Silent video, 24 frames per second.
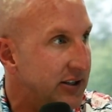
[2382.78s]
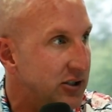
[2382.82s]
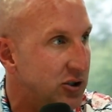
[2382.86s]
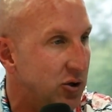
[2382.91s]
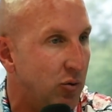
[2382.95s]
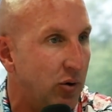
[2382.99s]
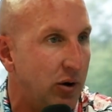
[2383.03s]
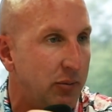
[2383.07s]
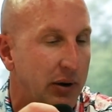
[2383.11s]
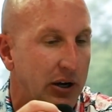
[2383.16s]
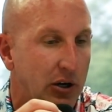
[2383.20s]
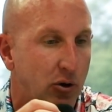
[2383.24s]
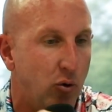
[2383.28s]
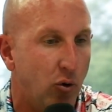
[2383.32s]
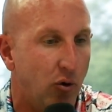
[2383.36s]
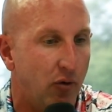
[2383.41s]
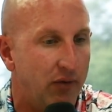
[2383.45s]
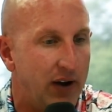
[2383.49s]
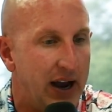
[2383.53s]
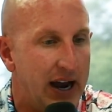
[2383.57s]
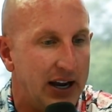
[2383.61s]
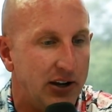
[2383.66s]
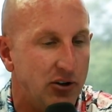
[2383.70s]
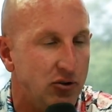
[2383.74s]
And so one of my core
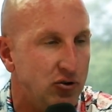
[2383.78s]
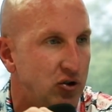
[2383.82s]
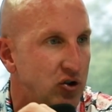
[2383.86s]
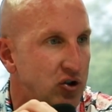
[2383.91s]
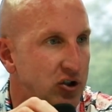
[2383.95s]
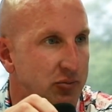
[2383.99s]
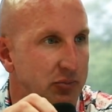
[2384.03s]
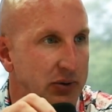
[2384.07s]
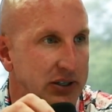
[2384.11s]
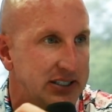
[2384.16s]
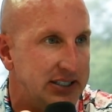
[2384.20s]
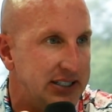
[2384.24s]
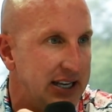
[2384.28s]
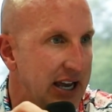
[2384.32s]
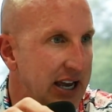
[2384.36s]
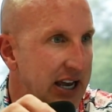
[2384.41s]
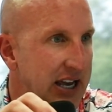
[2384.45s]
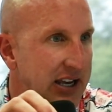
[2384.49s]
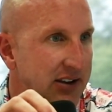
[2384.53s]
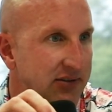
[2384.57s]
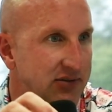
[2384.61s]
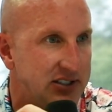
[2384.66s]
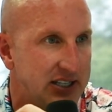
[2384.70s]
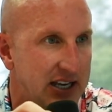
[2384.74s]
values used to be
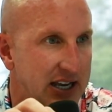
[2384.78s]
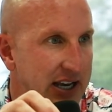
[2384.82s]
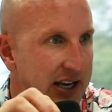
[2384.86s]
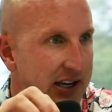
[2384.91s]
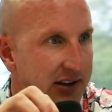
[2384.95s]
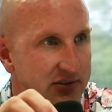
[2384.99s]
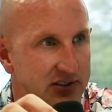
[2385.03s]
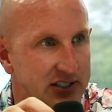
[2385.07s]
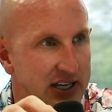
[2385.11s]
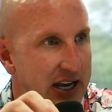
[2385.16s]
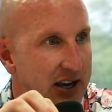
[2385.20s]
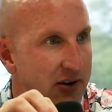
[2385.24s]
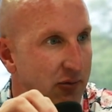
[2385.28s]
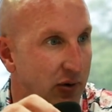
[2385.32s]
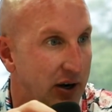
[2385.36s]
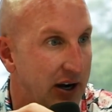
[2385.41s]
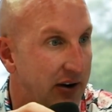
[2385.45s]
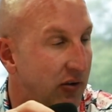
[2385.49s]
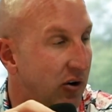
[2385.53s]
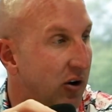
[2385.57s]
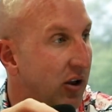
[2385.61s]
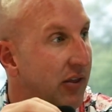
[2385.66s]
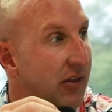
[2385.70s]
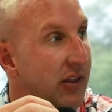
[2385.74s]
save,
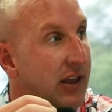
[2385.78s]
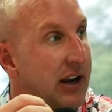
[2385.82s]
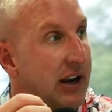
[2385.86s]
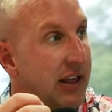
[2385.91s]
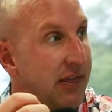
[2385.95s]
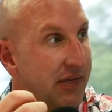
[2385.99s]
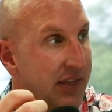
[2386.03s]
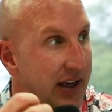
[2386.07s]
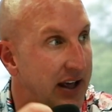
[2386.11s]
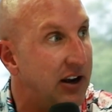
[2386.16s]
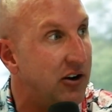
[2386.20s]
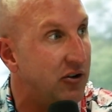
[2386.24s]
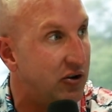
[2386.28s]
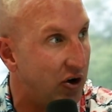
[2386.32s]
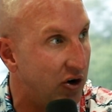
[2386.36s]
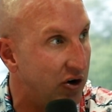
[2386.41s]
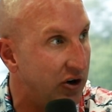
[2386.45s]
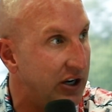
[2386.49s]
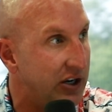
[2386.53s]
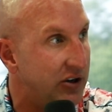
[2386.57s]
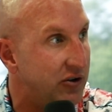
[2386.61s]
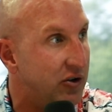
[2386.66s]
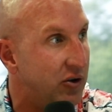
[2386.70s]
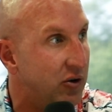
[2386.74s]
whatever. And then it
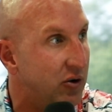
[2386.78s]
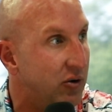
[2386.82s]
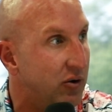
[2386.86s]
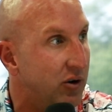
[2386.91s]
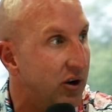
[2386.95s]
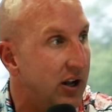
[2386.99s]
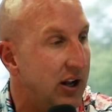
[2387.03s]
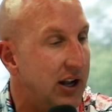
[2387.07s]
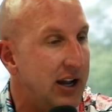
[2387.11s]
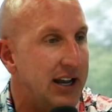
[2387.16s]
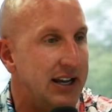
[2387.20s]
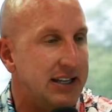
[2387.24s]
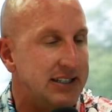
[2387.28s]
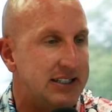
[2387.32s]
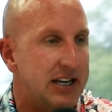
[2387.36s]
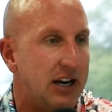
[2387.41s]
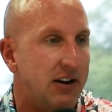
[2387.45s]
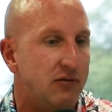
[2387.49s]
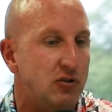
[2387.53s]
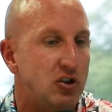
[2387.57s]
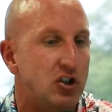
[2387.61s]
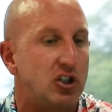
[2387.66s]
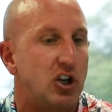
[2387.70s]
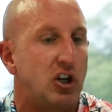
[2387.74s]
turned into, instead
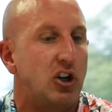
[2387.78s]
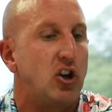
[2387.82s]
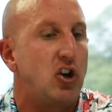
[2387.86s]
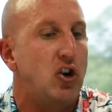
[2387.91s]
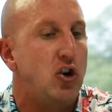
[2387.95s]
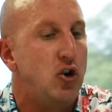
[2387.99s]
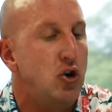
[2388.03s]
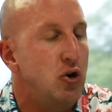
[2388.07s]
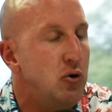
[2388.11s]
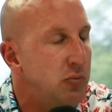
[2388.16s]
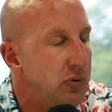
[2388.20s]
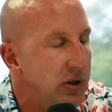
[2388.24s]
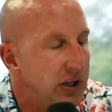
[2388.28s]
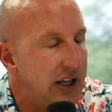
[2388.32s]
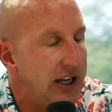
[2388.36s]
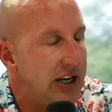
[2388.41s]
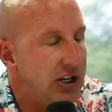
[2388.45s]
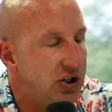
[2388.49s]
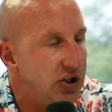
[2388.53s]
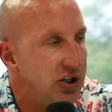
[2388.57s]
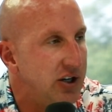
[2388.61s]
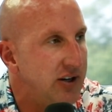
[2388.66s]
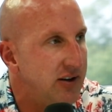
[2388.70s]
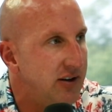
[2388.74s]
of just
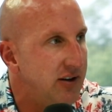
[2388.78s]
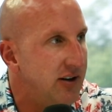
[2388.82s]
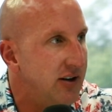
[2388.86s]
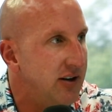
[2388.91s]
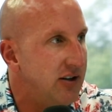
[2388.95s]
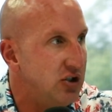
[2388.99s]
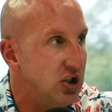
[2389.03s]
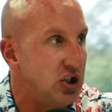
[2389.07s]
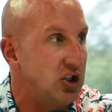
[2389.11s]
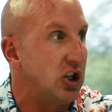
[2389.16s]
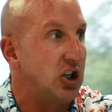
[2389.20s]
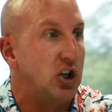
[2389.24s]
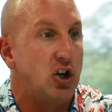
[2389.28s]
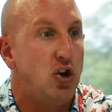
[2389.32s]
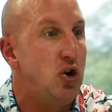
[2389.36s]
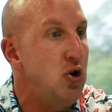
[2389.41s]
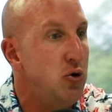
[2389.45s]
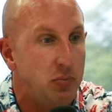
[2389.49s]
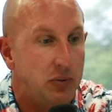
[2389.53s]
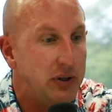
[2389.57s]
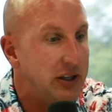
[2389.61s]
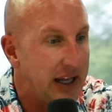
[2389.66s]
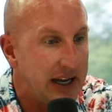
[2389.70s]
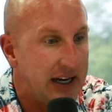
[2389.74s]
accumulating
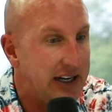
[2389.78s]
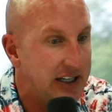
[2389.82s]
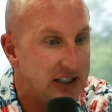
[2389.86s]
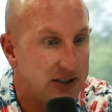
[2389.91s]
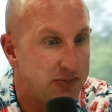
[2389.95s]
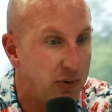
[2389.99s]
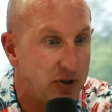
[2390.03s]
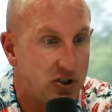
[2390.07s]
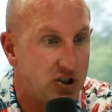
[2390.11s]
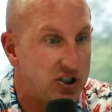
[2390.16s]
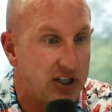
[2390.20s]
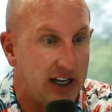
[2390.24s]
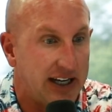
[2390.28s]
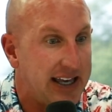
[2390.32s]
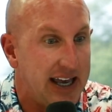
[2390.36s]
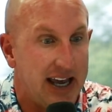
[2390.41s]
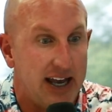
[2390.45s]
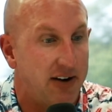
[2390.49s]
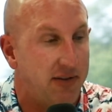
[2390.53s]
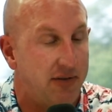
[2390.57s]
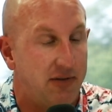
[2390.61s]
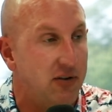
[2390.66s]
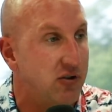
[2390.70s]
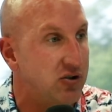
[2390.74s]
as much as I
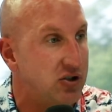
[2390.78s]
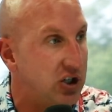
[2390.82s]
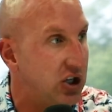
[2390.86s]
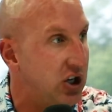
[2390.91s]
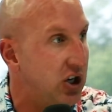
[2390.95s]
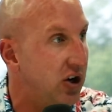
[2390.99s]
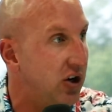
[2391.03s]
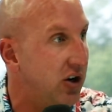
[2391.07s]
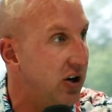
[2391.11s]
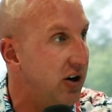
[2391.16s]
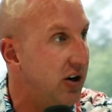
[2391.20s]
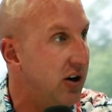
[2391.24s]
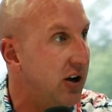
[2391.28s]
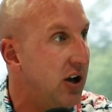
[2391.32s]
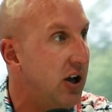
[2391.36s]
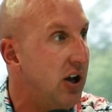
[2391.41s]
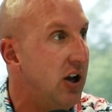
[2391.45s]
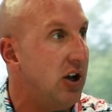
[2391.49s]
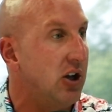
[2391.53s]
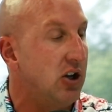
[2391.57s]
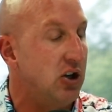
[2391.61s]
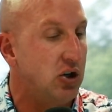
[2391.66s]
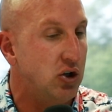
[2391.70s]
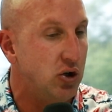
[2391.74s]
can to feel secure,
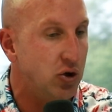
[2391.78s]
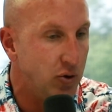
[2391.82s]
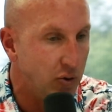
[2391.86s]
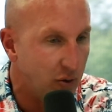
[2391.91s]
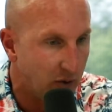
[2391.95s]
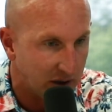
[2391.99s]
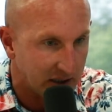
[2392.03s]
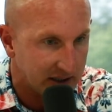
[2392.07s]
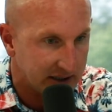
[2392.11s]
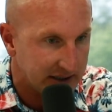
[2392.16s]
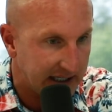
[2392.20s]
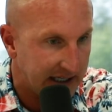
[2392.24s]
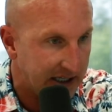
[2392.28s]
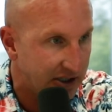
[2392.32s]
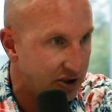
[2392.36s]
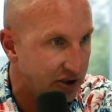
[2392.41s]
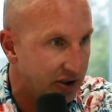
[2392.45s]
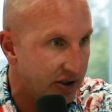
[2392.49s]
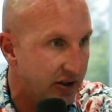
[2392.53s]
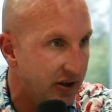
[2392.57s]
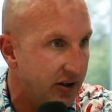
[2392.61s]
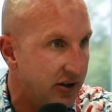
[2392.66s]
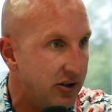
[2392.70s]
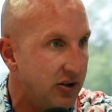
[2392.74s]

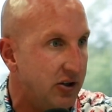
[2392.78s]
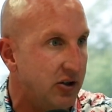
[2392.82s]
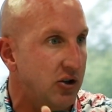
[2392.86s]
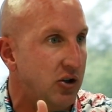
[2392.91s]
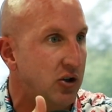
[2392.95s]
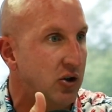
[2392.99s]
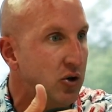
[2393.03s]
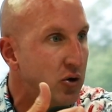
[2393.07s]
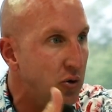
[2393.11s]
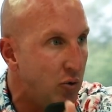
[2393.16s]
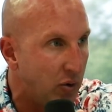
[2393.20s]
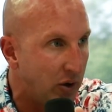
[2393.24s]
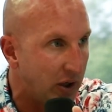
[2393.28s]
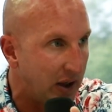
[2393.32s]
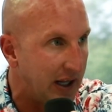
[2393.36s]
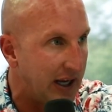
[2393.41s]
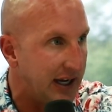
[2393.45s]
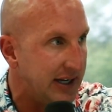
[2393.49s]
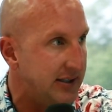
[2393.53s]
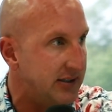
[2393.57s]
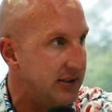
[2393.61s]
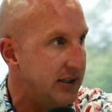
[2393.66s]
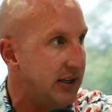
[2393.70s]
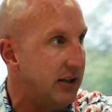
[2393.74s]
utilization.
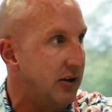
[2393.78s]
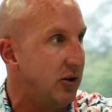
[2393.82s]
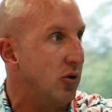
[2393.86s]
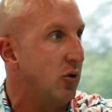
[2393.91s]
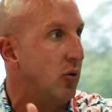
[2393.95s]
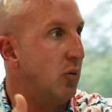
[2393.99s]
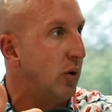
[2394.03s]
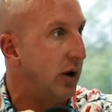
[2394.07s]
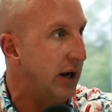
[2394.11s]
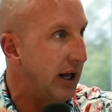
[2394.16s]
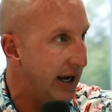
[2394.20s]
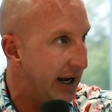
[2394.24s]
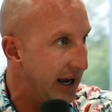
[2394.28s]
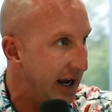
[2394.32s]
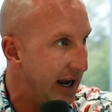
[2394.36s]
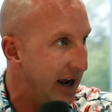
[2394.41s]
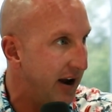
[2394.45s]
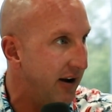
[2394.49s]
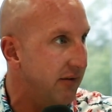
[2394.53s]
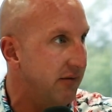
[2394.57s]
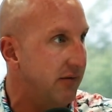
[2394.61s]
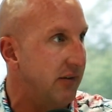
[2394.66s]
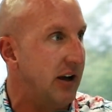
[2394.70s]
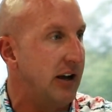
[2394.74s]
utilizing what I
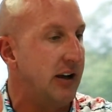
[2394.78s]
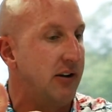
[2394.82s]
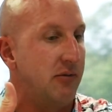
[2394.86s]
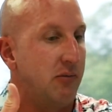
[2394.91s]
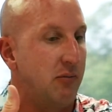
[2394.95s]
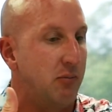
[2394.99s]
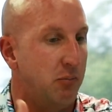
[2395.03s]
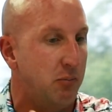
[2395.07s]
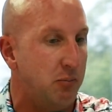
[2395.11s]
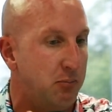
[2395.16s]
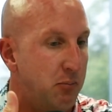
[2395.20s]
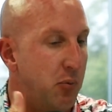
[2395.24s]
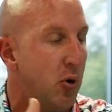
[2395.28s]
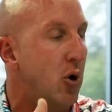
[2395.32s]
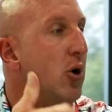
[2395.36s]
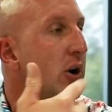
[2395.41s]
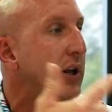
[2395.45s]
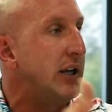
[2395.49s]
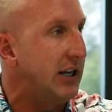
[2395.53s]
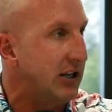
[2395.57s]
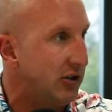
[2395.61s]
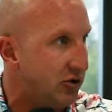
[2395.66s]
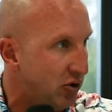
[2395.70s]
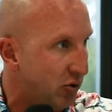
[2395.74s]
have and
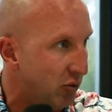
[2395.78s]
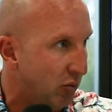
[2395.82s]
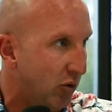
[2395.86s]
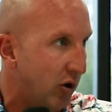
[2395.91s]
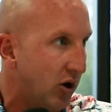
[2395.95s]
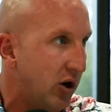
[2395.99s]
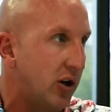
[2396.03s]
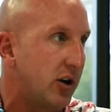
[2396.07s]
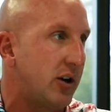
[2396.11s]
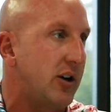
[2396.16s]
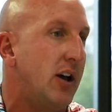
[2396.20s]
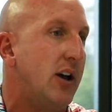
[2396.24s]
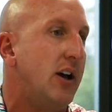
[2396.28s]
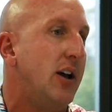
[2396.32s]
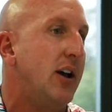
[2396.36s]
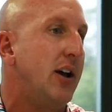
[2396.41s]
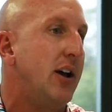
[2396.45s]
putting it to work.